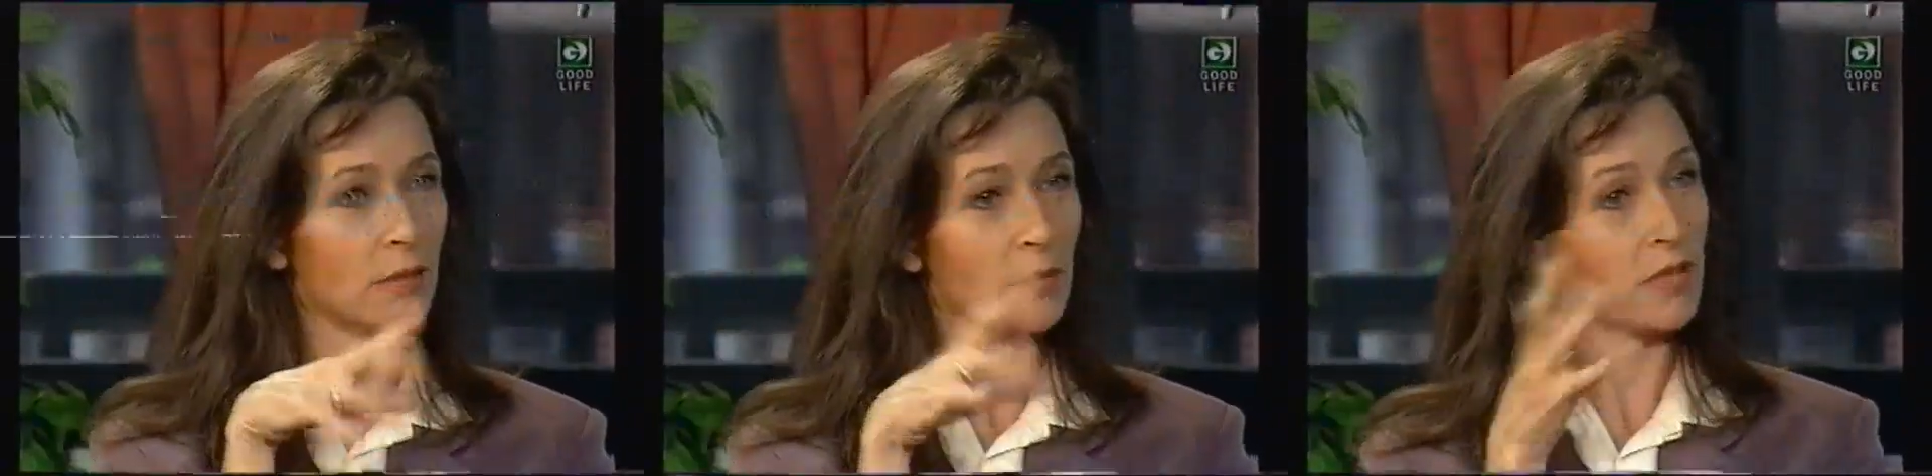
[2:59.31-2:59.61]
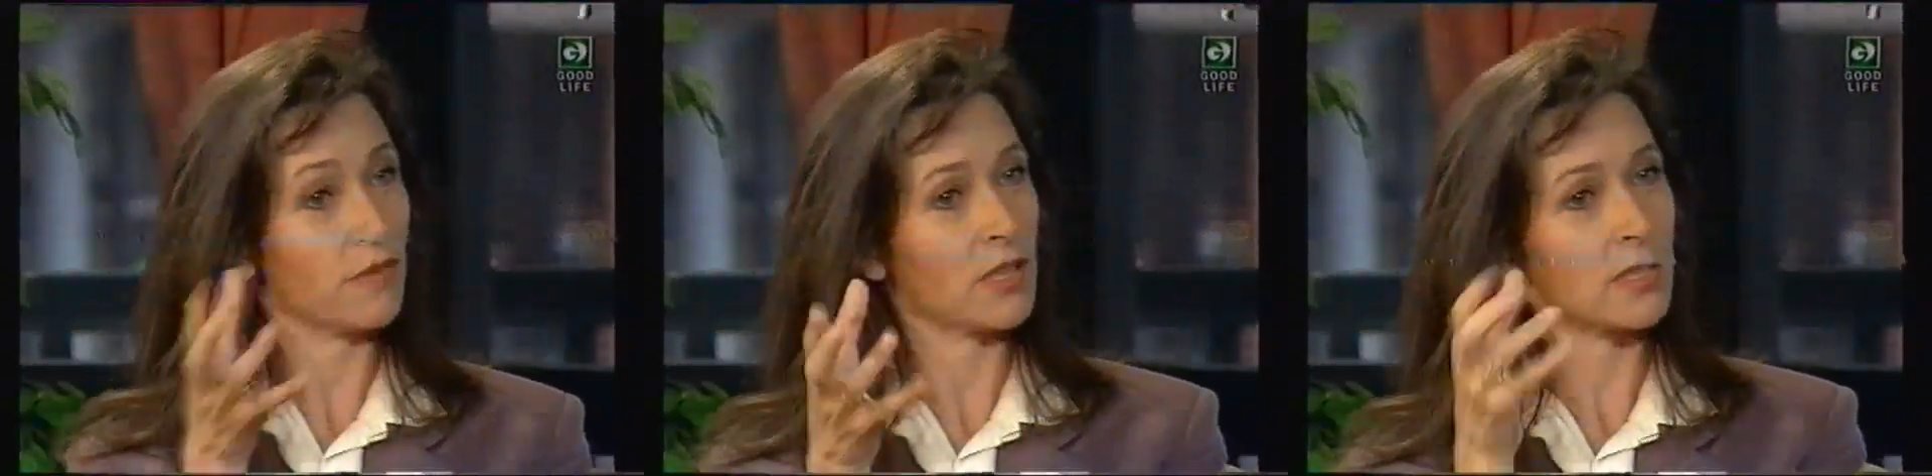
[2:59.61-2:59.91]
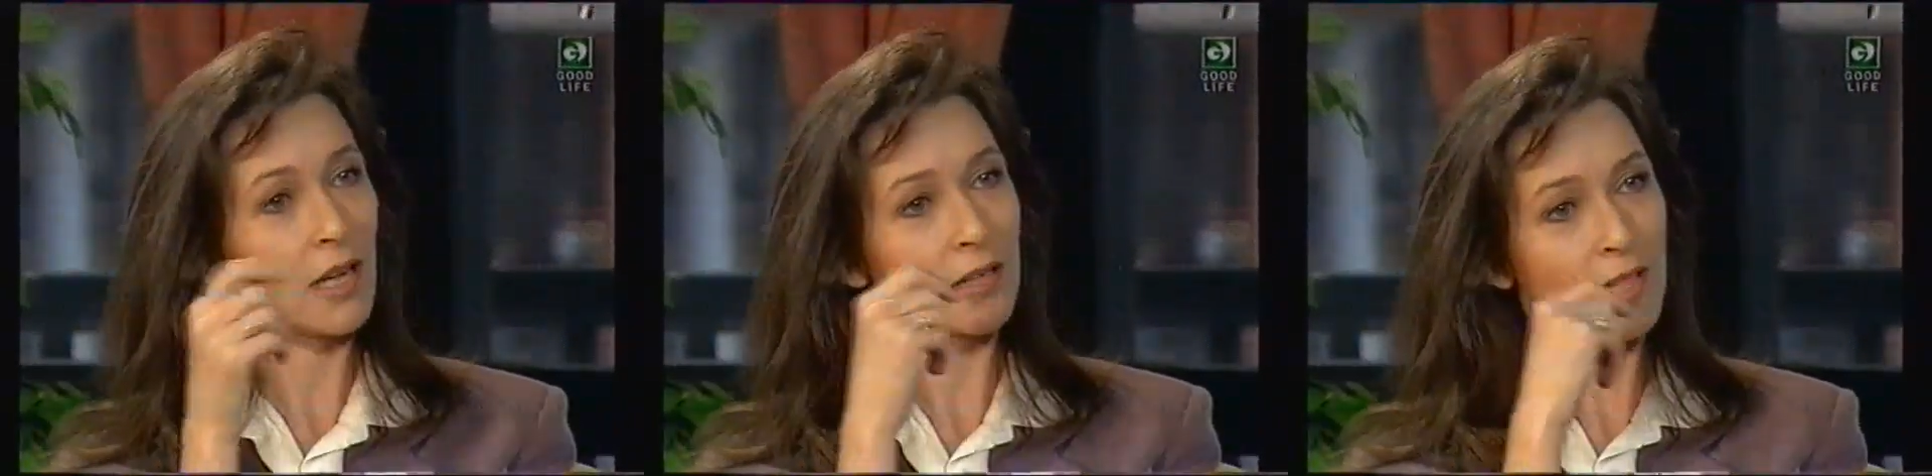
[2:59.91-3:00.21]
and be as
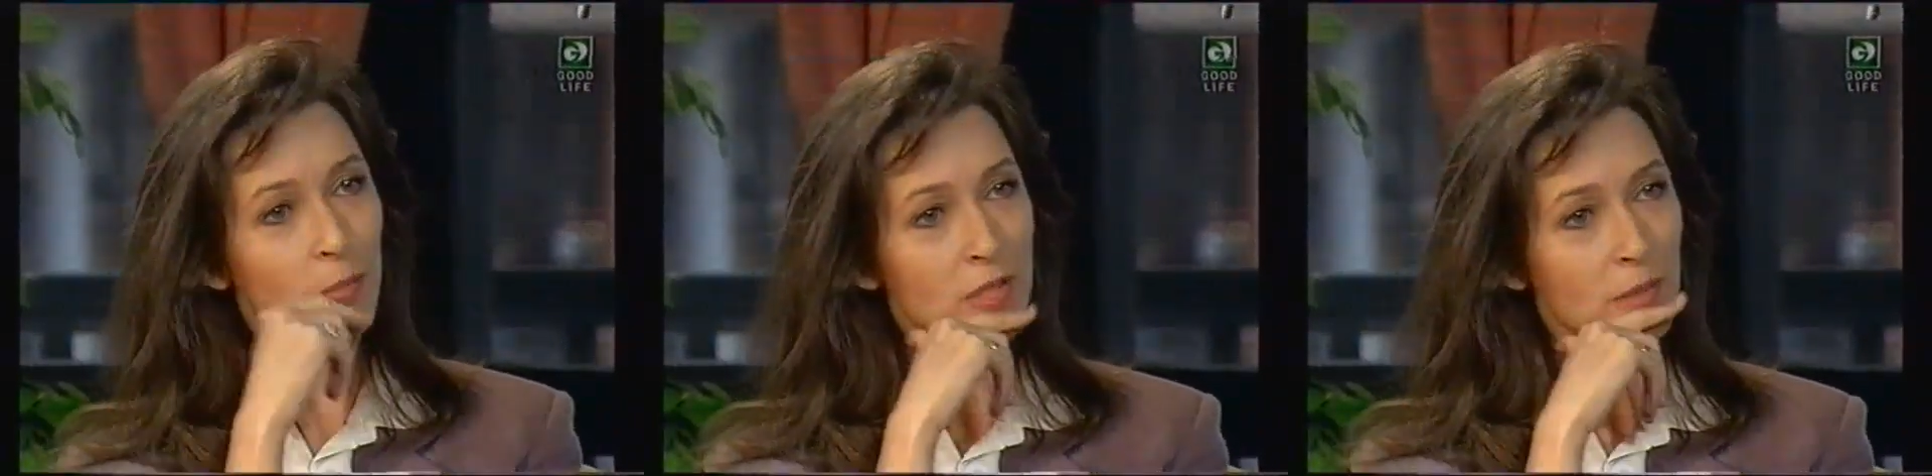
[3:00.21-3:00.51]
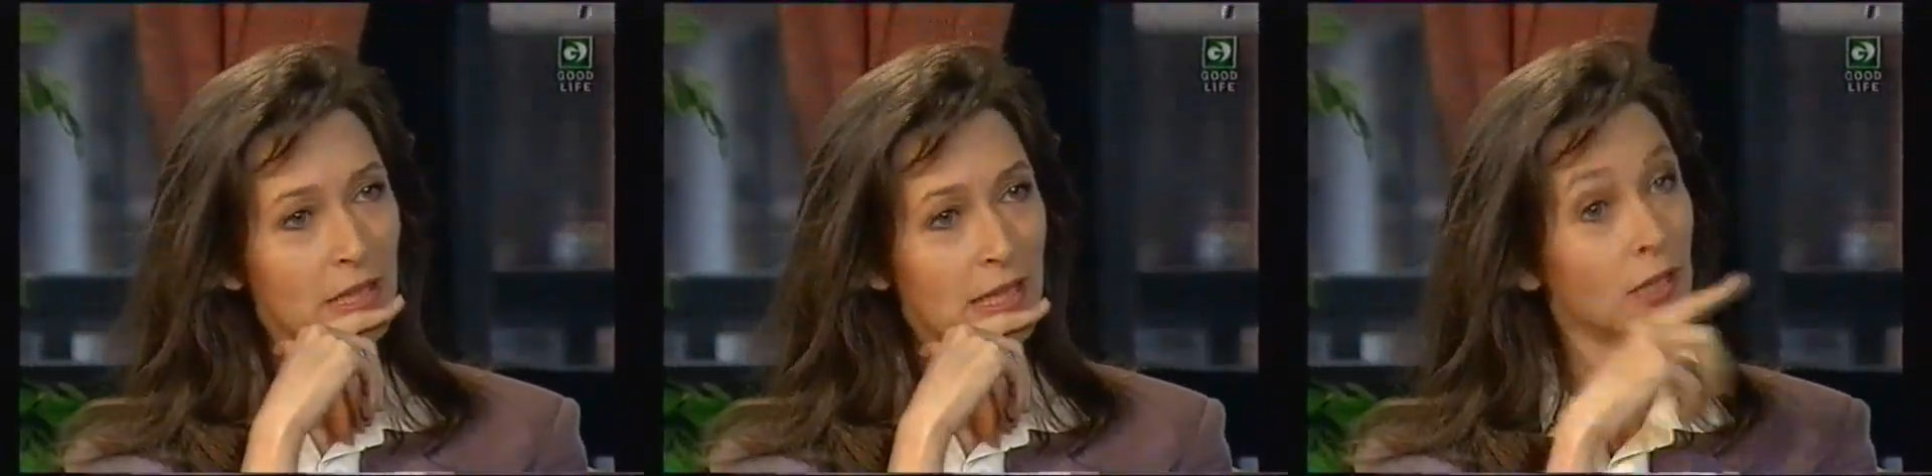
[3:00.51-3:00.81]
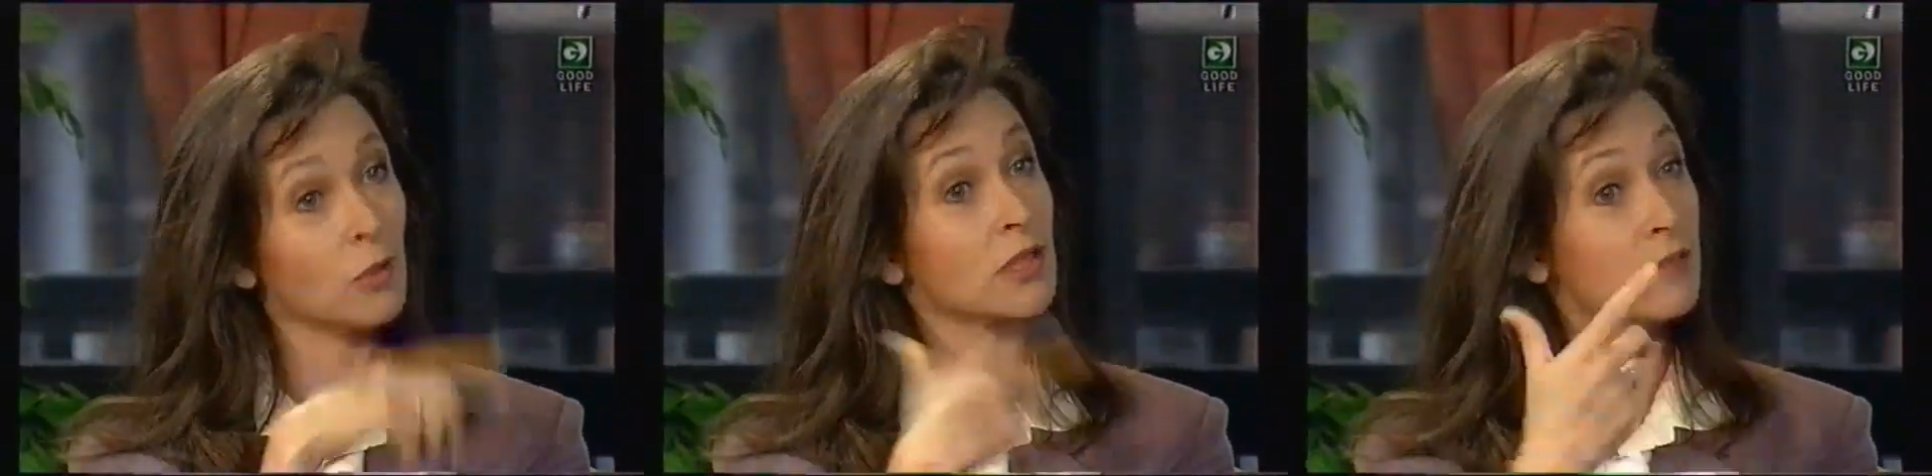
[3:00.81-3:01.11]
versatile as they possibly can, go on